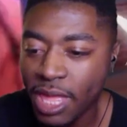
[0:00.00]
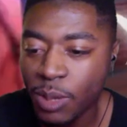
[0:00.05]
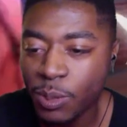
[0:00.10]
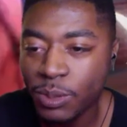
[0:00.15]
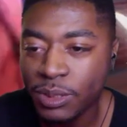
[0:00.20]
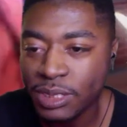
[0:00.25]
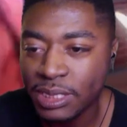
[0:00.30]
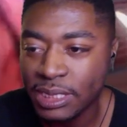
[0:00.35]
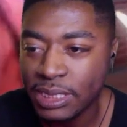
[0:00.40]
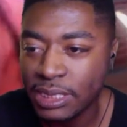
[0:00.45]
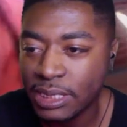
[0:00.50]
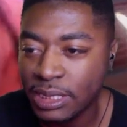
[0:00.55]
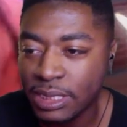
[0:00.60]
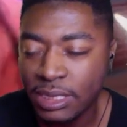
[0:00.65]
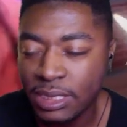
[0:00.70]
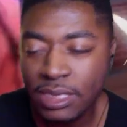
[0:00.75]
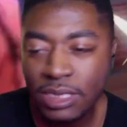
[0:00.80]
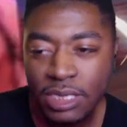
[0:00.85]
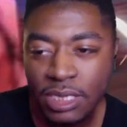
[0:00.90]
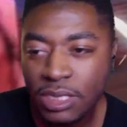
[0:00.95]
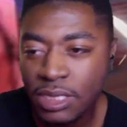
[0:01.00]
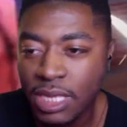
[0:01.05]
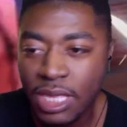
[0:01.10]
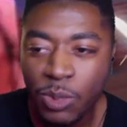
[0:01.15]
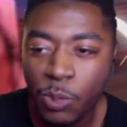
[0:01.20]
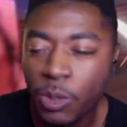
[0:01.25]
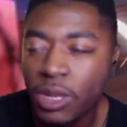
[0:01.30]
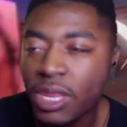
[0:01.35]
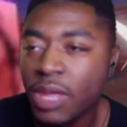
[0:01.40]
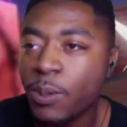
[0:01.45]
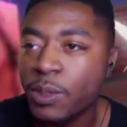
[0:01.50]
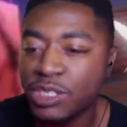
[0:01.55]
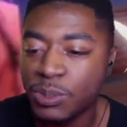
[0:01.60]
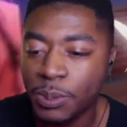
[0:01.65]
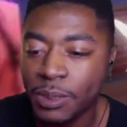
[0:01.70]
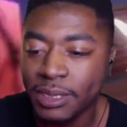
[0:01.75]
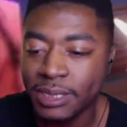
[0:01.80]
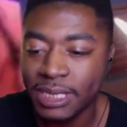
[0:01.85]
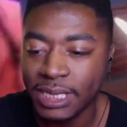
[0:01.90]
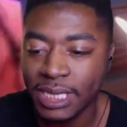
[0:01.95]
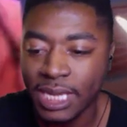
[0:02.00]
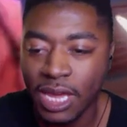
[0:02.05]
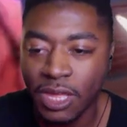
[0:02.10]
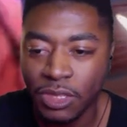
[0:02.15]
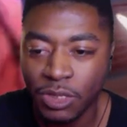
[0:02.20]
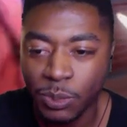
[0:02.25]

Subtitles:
was. The way that was put together